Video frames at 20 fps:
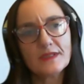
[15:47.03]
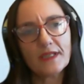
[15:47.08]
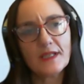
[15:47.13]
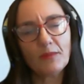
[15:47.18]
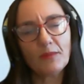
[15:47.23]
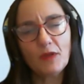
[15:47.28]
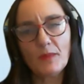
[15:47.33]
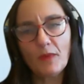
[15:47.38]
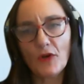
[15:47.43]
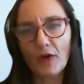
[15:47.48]

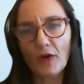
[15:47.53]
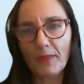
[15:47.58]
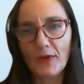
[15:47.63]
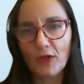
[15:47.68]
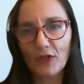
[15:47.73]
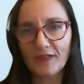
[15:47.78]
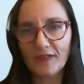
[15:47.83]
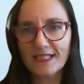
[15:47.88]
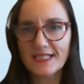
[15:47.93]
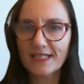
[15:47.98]
tell me more
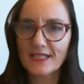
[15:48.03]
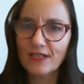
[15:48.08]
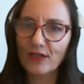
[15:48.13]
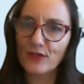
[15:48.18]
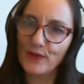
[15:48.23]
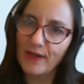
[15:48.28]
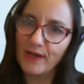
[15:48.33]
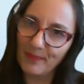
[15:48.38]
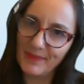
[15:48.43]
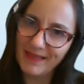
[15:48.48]
about this
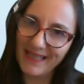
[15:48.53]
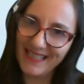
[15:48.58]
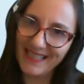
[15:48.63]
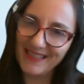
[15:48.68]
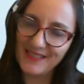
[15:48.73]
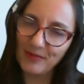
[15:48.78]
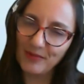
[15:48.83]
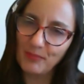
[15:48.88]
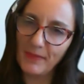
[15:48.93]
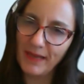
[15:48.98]

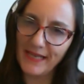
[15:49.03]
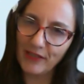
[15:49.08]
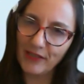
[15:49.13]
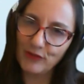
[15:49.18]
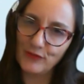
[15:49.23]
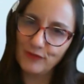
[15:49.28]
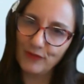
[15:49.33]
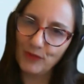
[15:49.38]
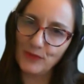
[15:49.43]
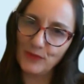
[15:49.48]
grabbing the
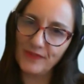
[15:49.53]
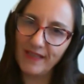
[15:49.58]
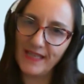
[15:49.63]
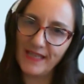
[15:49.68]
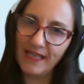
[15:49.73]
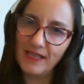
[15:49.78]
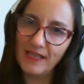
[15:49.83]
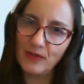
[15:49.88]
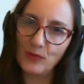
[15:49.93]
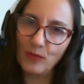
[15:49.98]
microphone
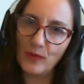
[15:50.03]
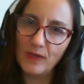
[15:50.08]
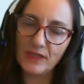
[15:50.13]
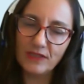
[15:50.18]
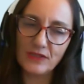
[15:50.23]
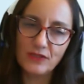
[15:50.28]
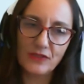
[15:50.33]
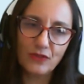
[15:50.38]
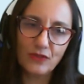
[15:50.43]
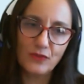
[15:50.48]
thing. What
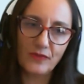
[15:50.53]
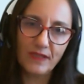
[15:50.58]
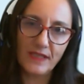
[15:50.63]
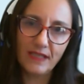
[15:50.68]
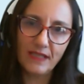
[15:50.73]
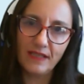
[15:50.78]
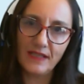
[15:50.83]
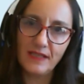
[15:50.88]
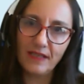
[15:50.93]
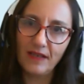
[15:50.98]
do
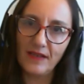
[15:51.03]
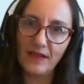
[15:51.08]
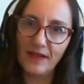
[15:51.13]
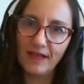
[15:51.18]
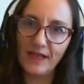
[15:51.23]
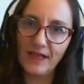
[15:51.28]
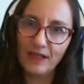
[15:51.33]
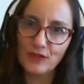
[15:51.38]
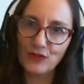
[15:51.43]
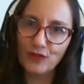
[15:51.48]
the
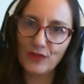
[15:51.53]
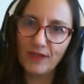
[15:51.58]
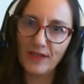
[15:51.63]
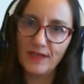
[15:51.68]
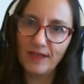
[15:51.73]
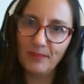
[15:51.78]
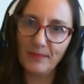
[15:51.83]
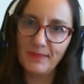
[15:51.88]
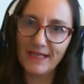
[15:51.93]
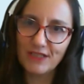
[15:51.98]

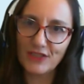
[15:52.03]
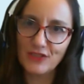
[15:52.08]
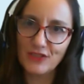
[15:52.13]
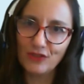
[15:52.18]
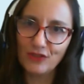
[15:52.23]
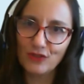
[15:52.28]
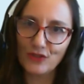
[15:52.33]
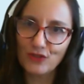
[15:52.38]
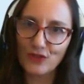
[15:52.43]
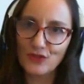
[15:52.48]
cultural
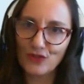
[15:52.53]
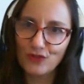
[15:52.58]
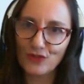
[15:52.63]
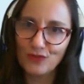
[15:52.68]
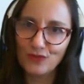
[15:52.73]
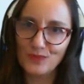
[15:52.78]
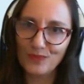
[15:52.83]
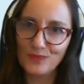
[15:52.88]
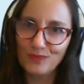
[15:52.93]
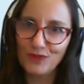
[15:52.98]

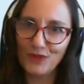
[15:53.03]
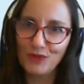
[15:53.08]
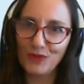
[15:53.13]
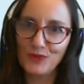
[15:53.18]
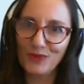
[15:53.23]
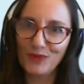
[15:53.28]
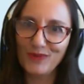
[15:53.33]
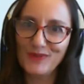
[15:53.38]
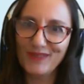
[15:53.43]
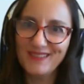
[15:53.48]
ambassadors
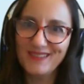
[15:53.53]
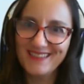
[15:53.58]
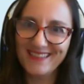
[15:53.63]
do?